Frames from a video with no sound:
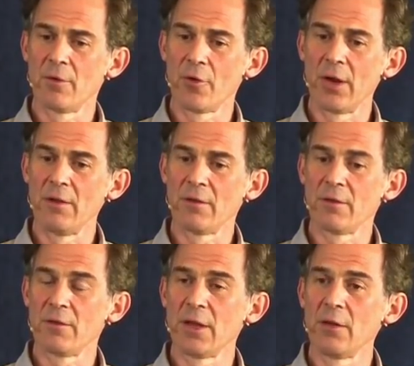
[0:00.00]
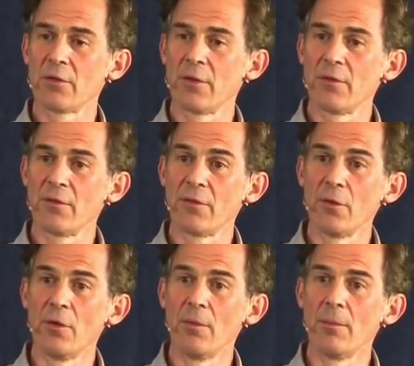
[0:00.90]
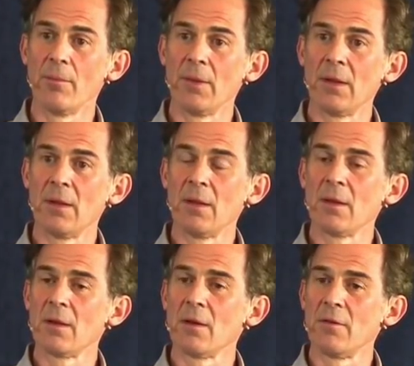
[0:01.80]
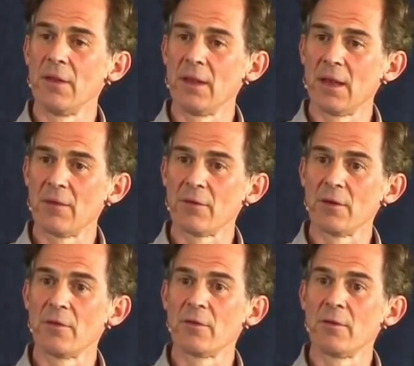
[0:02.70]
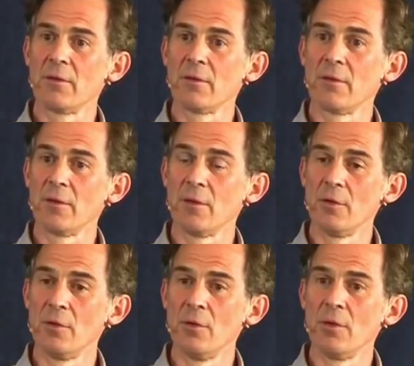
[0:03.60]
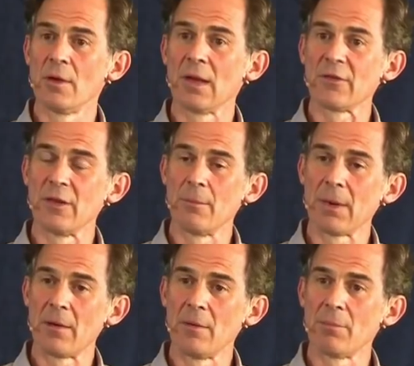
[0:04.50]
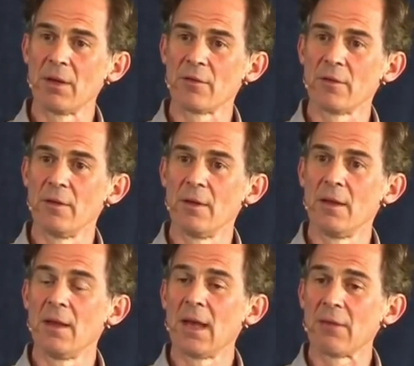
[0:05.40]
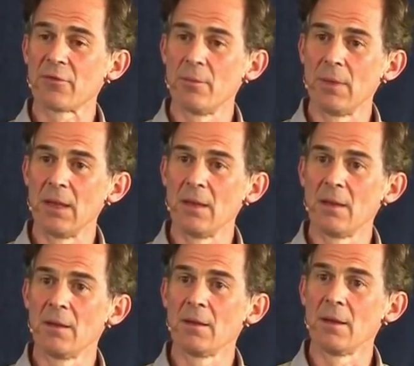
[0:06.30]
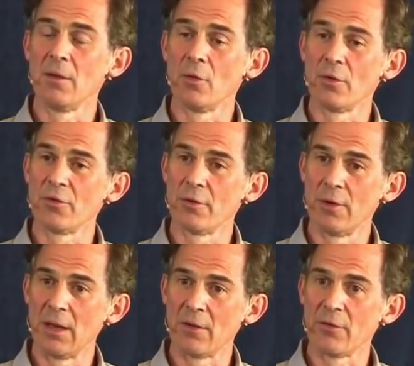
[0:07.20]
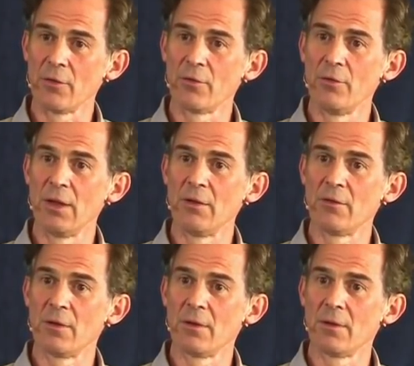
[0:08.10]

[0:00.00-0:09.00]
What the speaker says: grace takes the form of the efforts that you, as an apparent person, have to make in order to realize your true nature.